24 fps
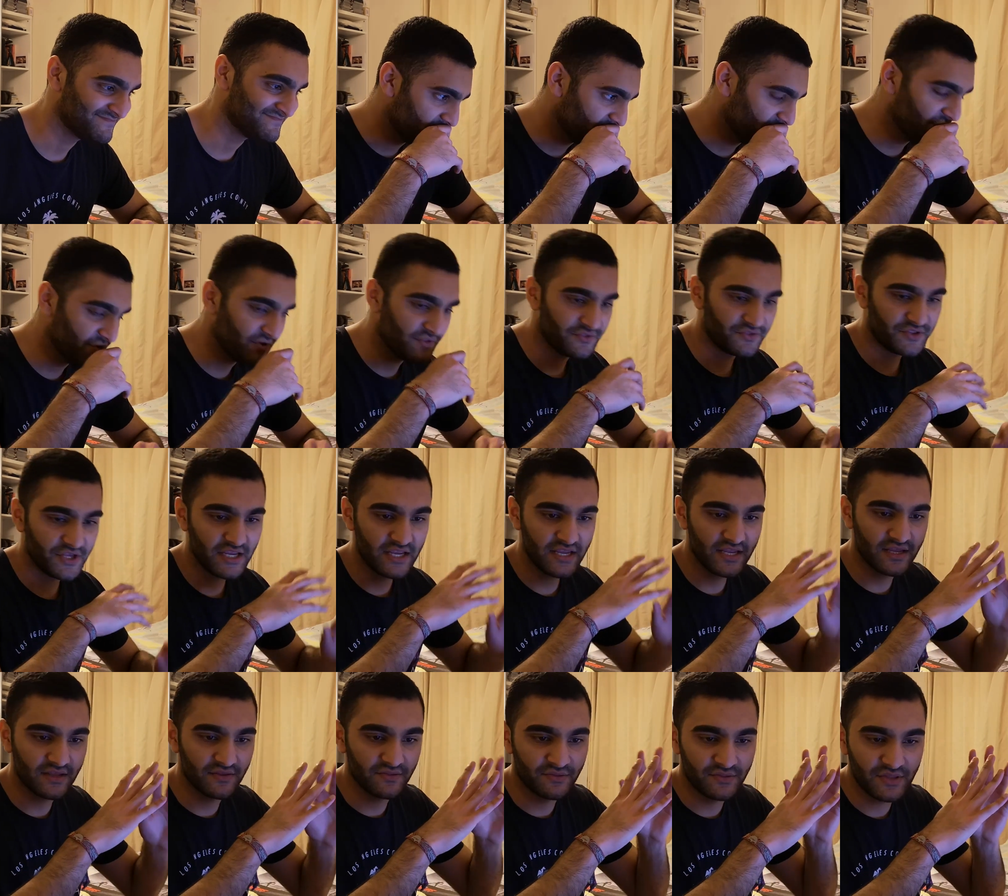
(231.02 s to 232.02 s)

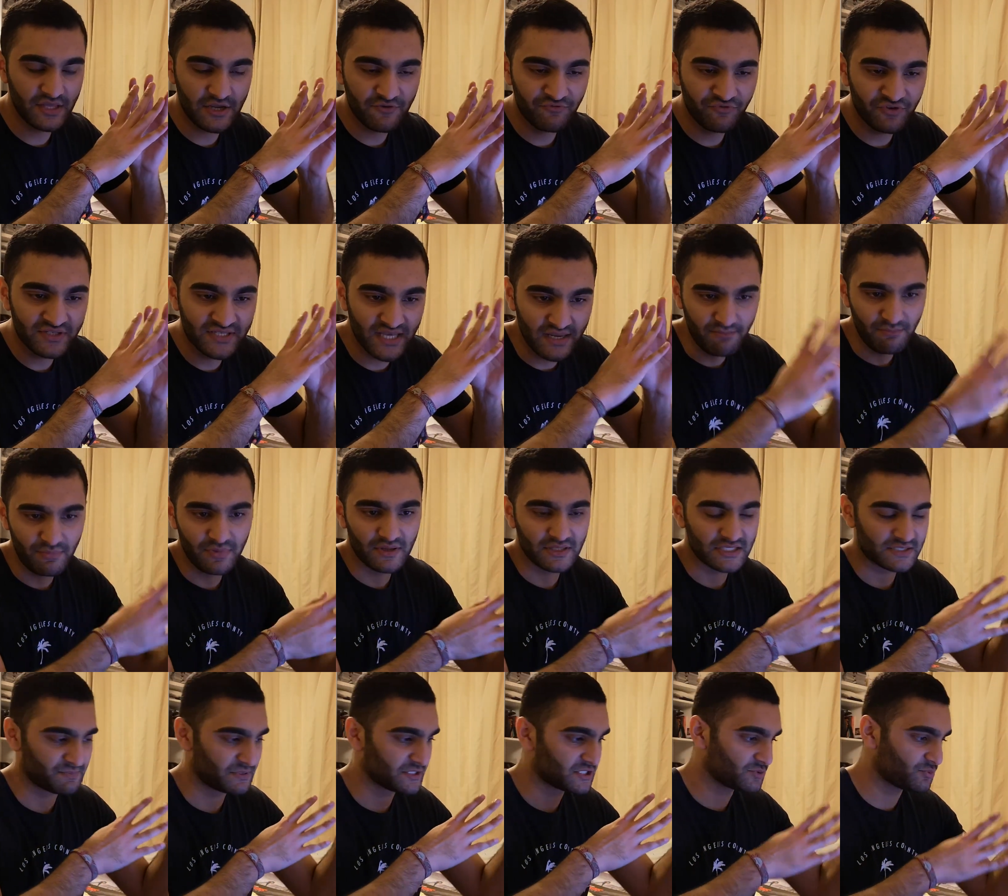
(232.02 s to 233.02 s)
the
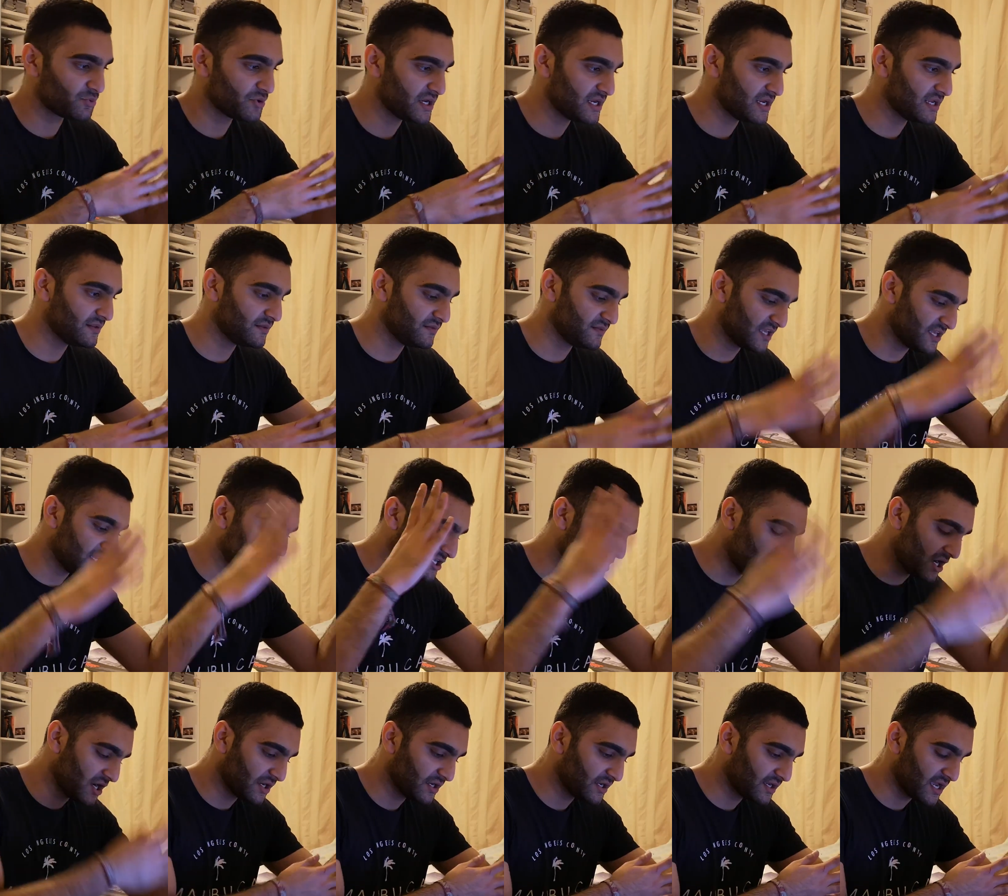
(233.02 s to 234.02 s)
resemblance between the
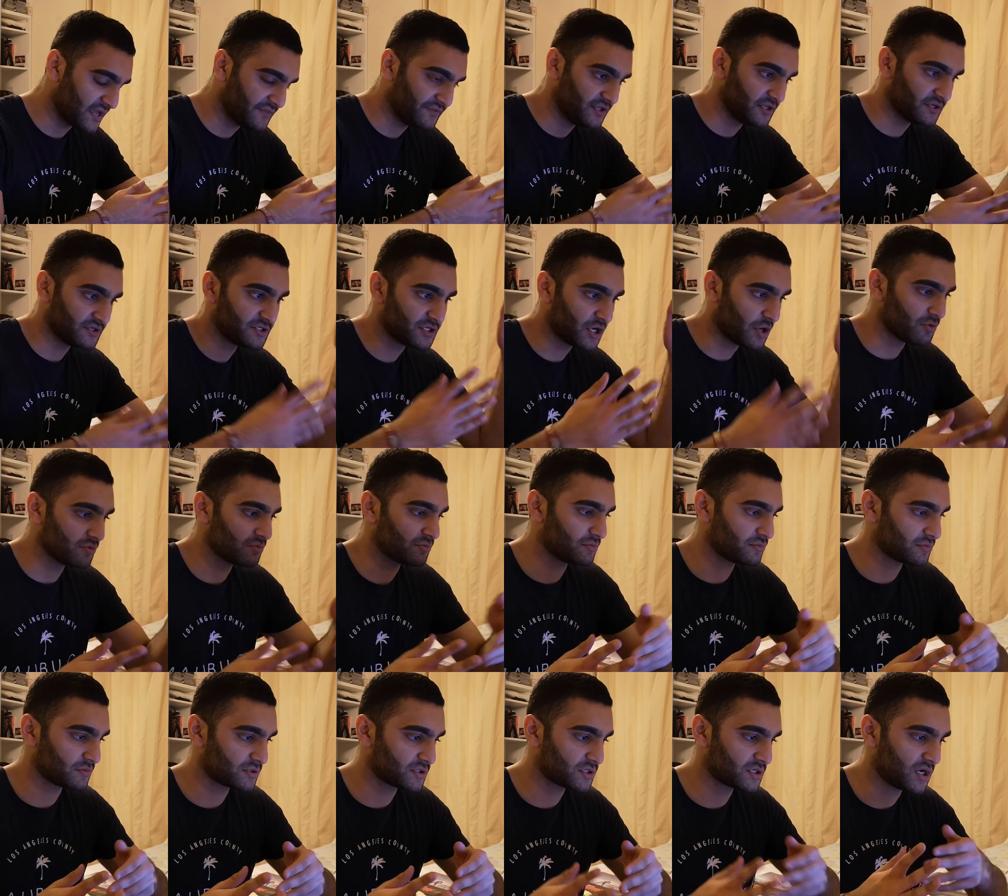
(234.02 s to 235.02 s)
young and the adult
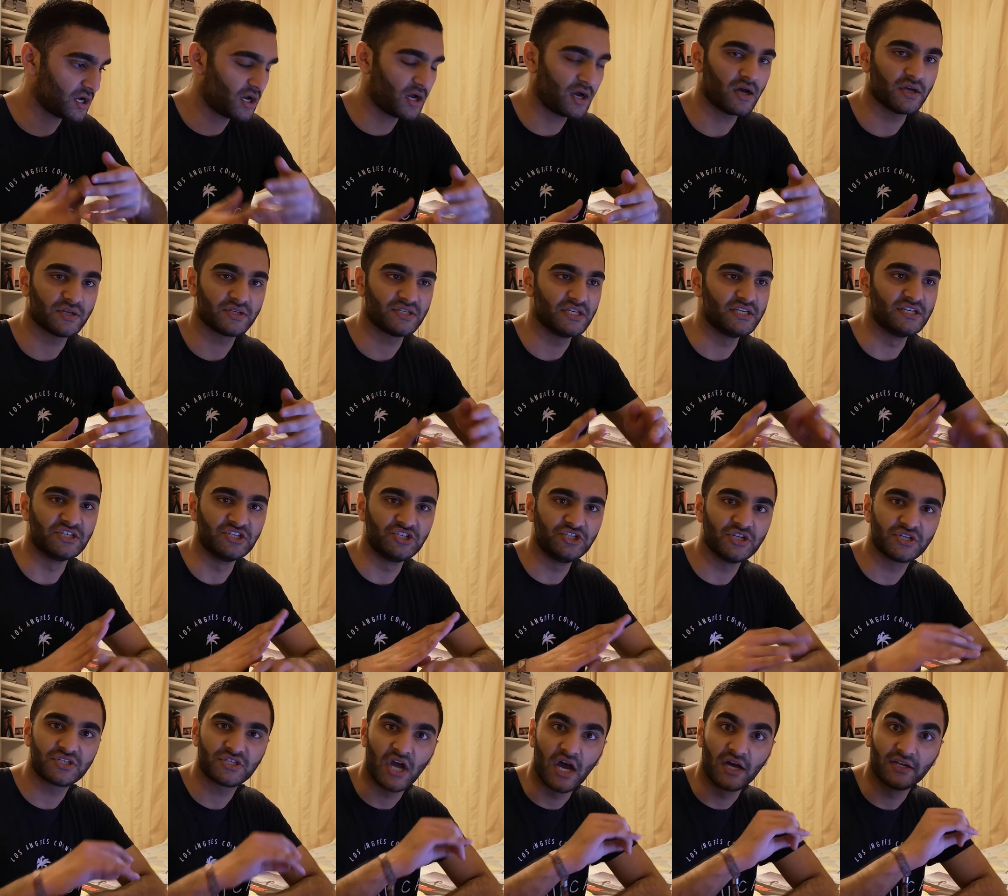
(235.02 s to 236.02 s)
cast is
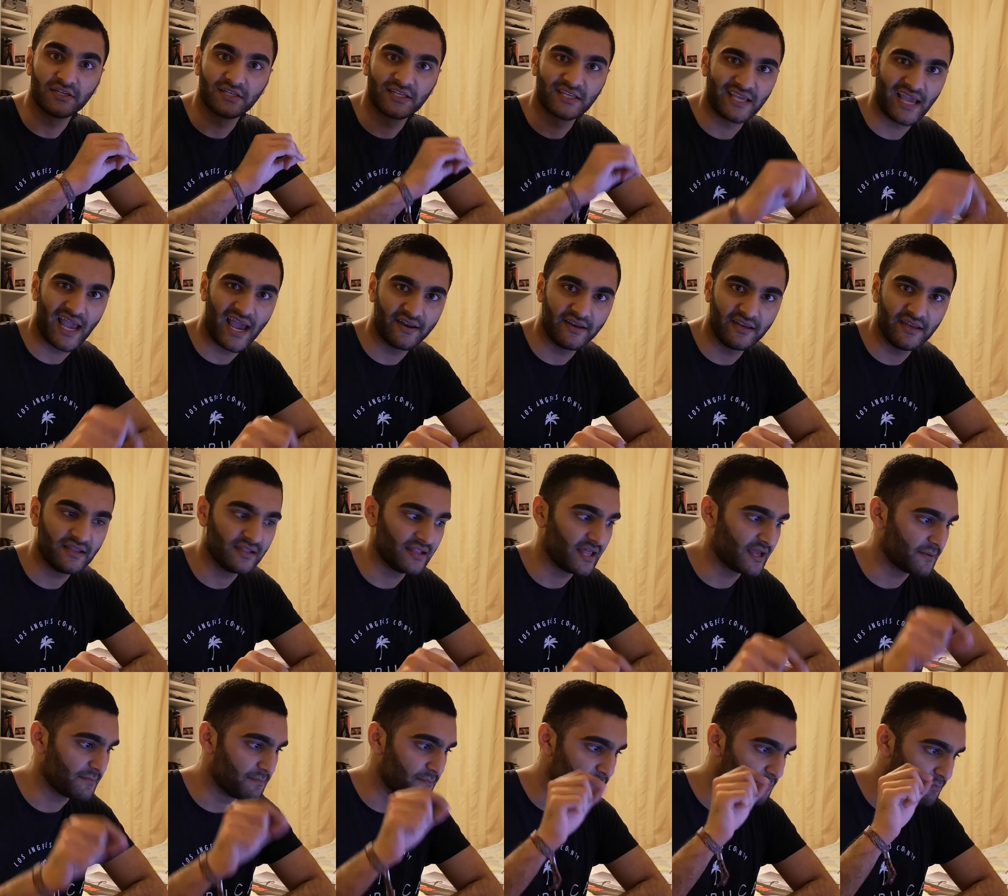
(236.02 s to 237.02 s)
just uncanny.
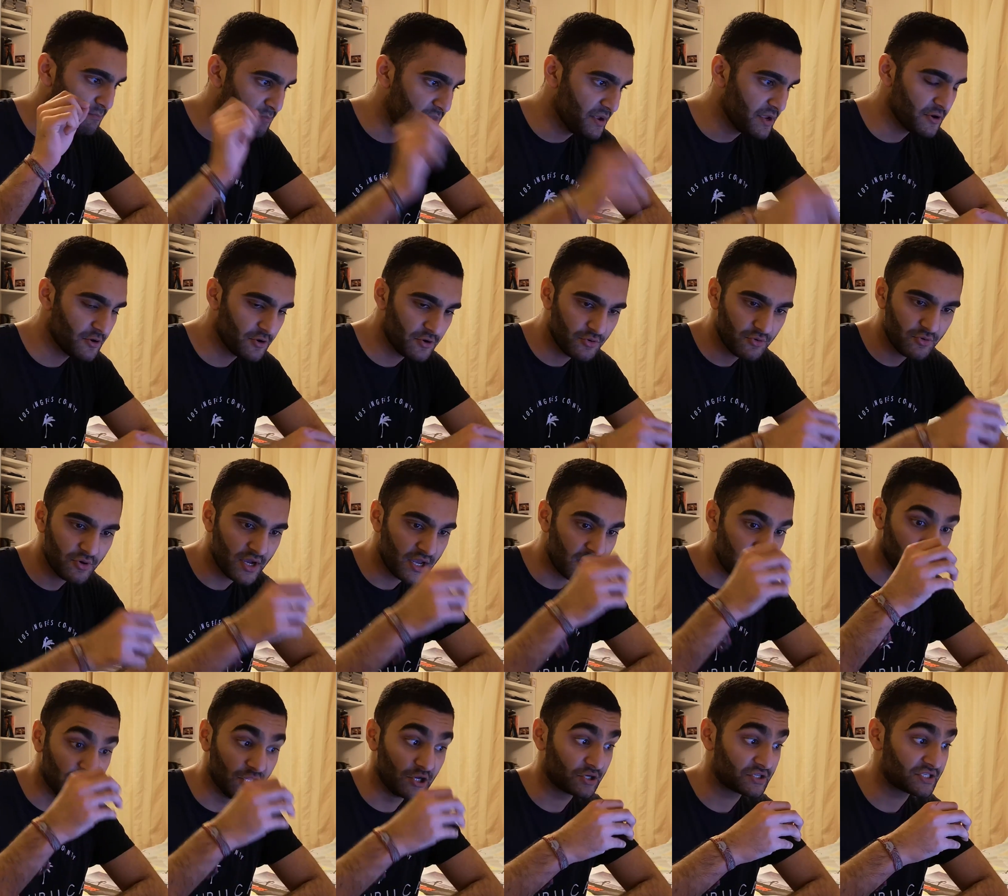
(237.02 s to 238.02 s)
Like, Bill
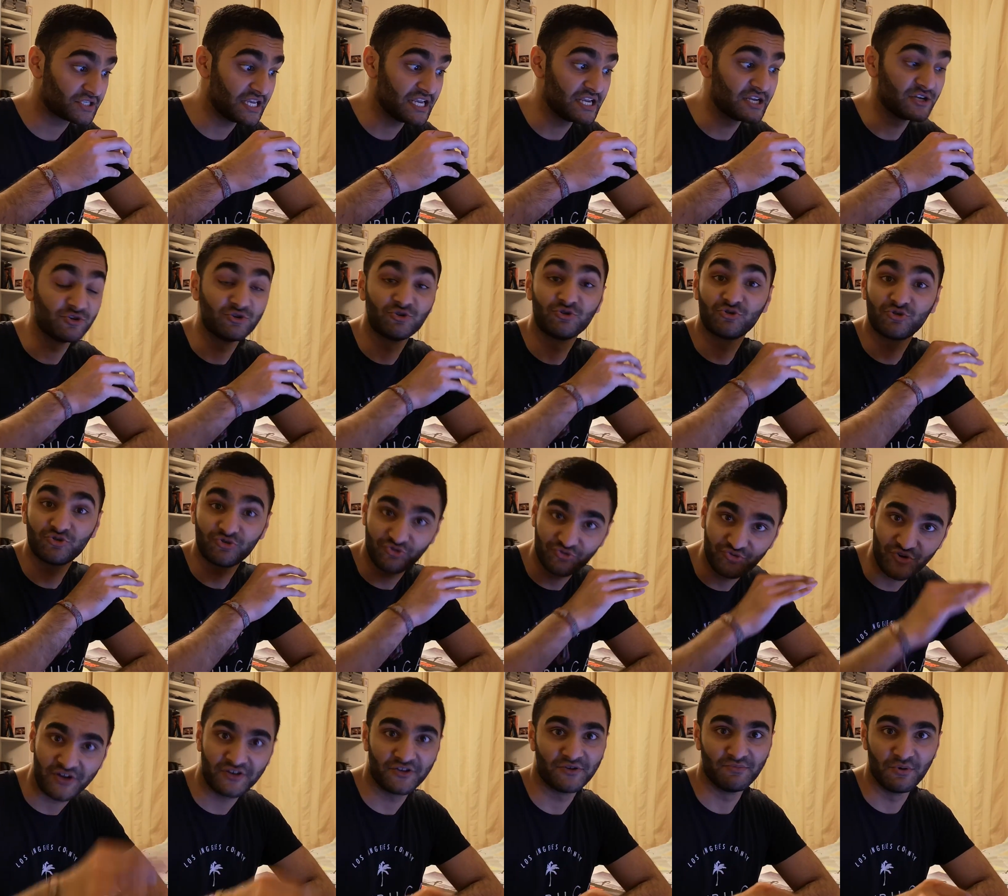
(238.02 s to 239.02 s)
looks
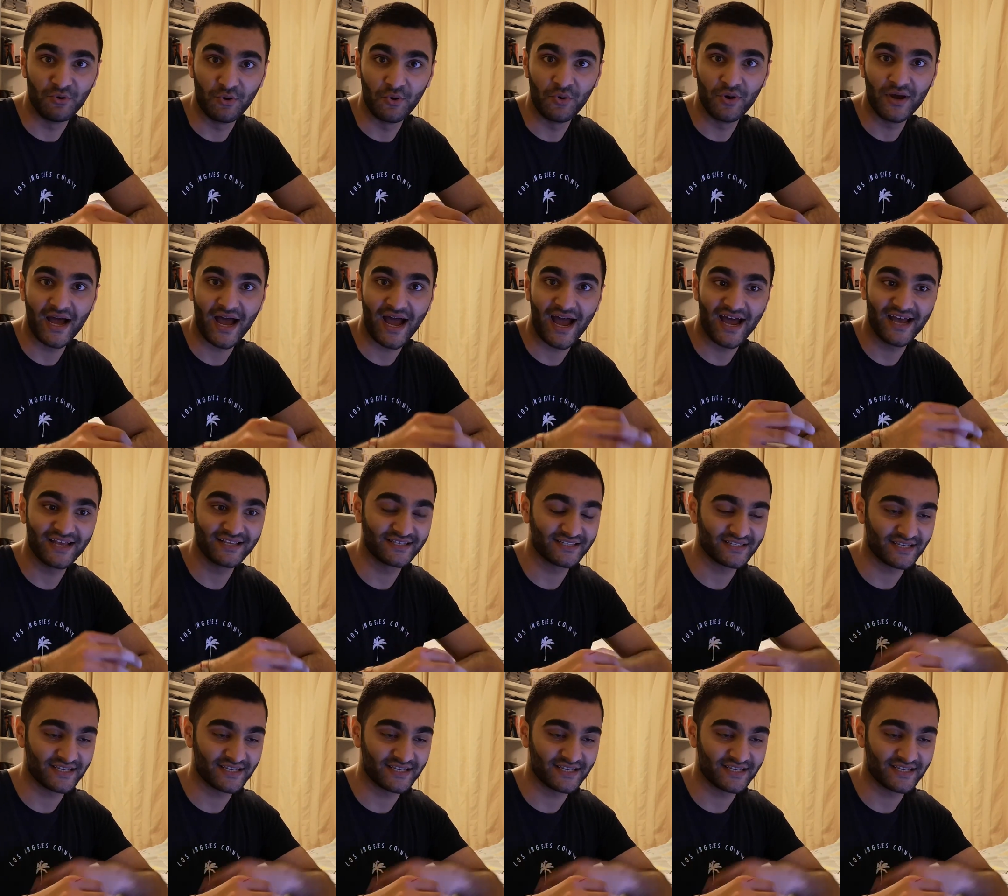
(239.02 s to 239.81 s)
incredible as